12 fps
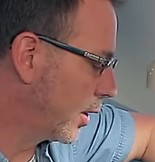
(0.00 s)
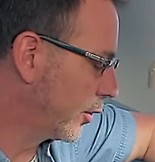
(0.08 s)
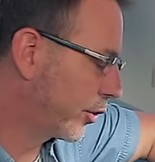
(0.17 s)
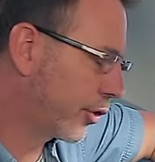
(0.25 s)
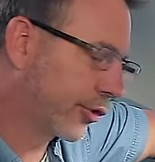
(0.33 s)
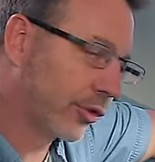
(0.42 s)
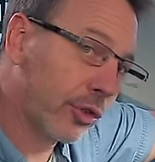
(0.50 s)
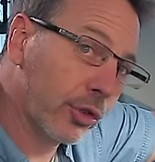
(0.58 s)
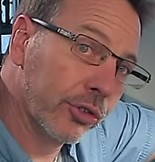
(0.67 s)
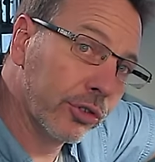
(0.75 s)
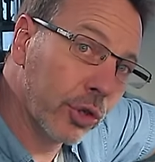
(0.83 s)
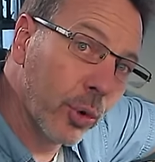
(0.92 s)

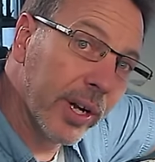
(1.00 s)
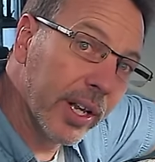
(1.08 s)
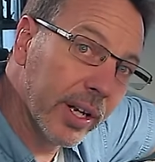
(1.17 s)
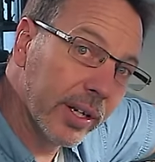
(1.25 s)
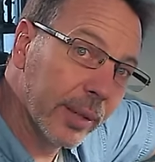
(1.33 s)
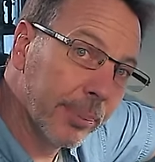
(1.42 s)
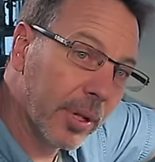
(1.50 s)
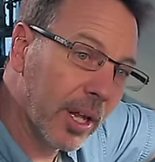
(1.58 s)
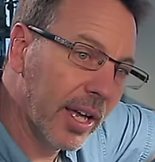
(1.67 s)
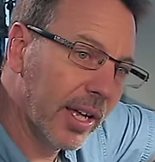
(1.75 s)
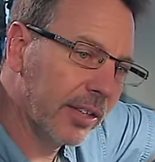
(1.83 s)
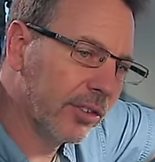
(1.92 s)
screwing it into
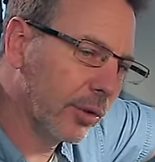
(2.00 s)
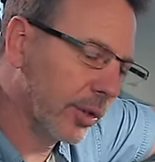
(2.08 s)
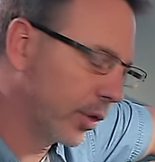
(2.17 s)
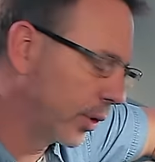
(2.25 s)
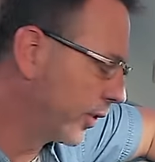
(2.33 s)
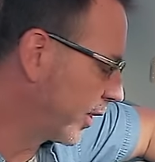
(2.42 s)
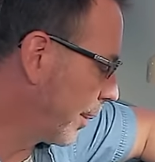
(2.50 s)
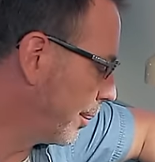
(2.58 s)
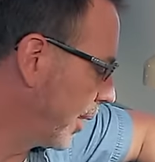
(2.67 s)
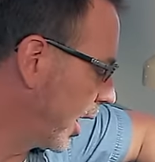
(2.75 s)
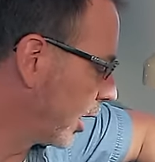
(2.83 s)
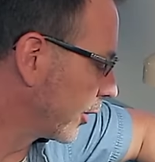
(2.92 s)
place or doing
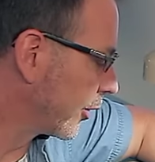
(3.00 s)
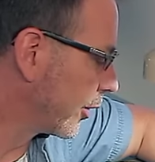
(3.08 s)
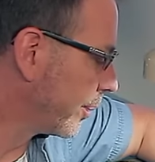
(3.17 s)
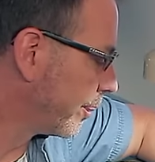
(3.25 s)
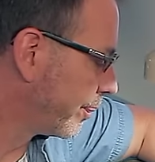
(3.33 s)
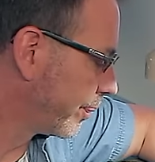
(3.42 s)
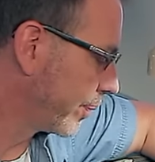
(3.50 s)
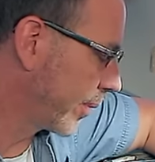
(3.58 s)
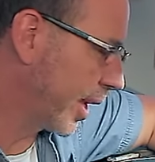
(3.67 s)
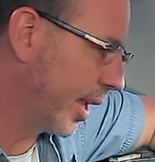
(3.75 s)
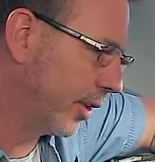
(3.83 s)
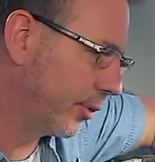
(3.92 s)
something else
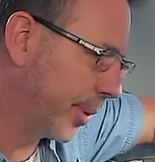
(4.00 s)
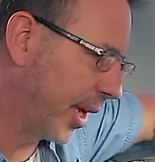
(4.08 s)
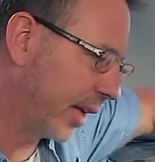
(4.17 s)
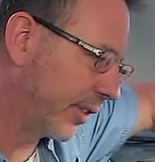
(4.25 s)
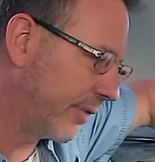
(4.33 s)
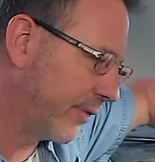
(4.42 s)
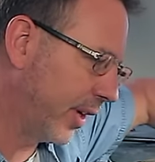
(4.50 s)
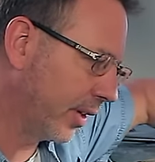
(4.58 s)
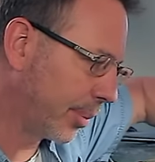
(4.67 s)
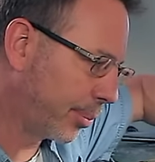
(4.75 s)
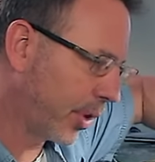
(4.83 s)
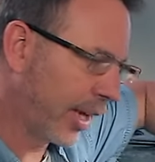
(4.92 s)
is because I feel
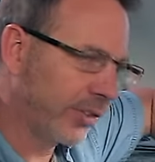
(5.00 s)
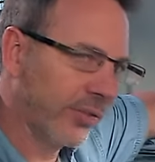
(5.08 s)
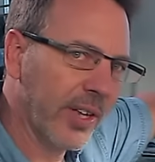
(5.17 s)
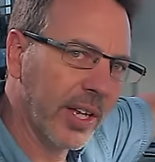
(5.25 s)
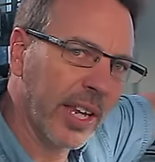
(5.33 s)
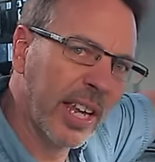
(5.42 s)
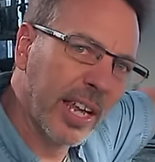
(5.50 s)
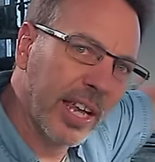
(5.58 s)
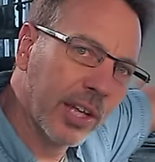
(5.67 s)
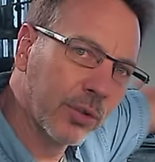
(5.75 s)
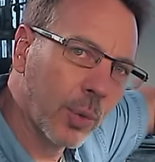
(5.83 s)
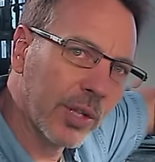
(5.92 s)
the press fit
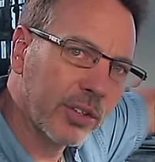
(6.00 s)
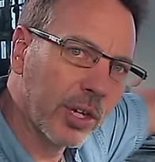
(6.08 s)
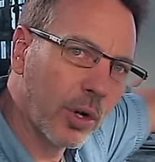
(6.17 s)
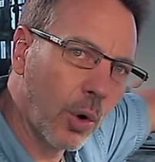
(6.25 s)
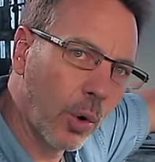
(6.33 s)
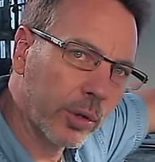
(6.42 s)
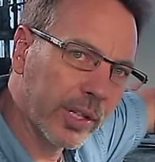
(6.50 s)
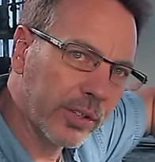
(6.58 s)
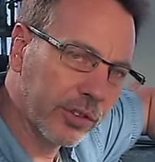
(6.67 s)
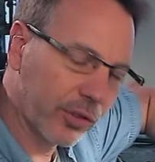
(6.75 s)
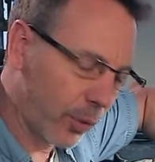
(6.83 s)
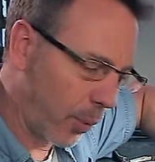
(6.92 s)
is what's going to hold it
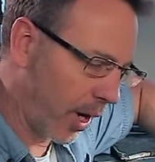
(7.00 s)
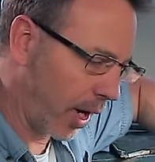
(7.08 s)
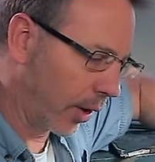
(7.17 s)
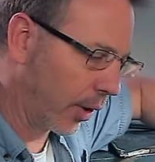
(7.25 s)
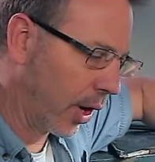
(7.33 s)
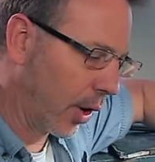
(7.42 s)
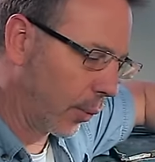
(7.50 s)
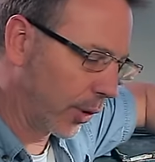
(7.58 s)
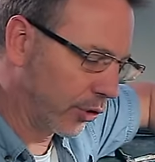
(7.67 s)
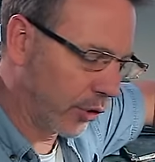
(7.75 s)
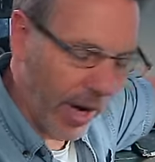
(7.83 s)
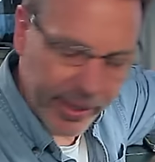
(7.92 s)
square.
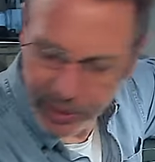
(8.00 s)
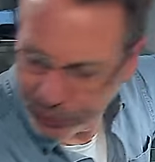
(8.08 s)
We're trying